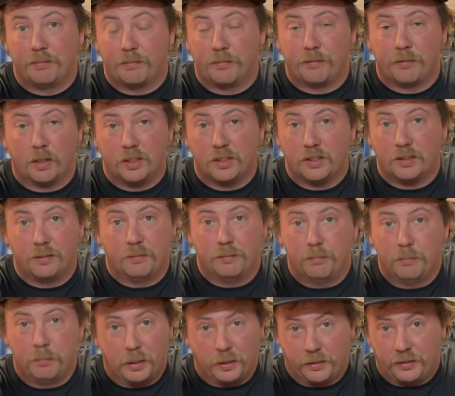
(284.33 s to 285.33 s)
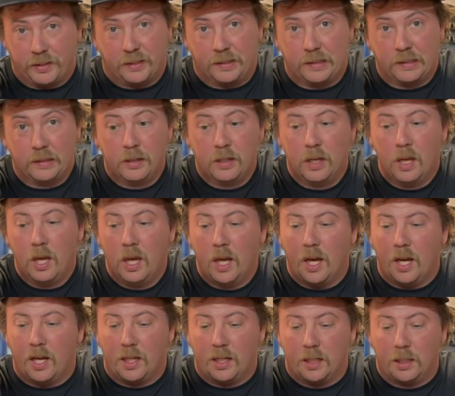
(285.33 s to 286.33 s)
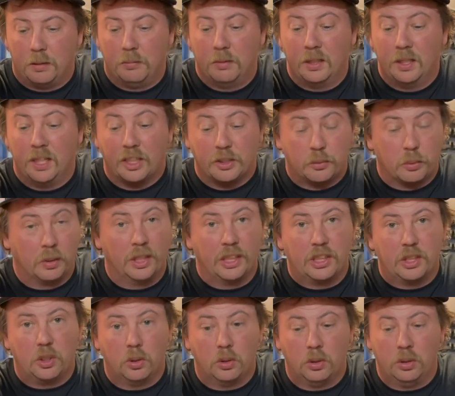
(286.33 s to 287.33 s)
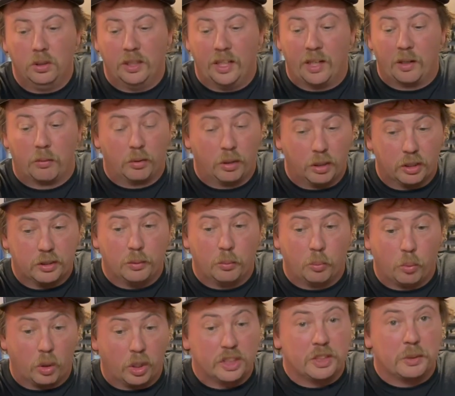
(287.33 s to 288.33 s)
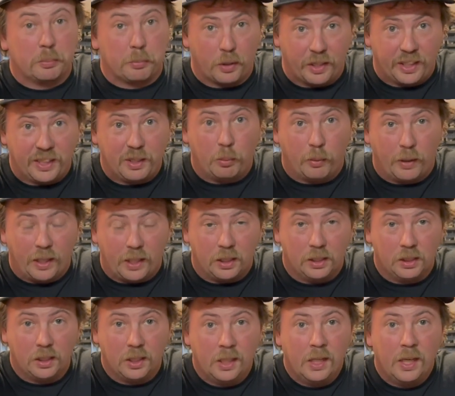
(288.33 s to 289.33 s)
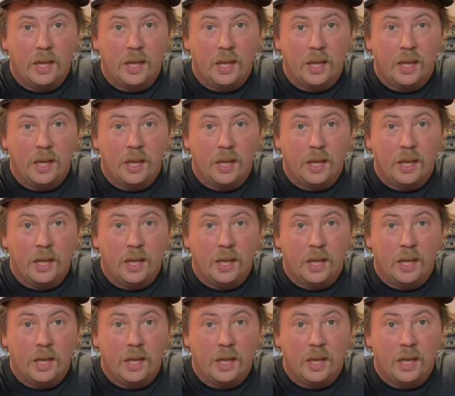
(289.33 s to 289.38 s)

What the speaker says: first built it. It's really cool. It works pretty well.